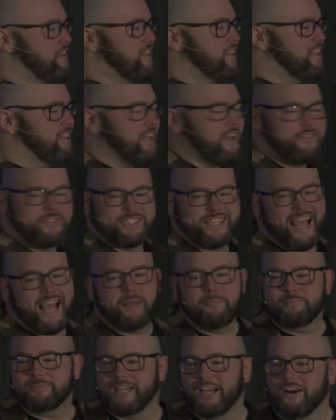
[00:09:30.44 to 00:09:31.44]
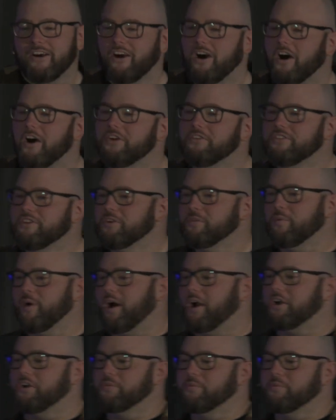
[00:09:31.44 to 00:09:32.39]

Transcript: They've tapped out all their water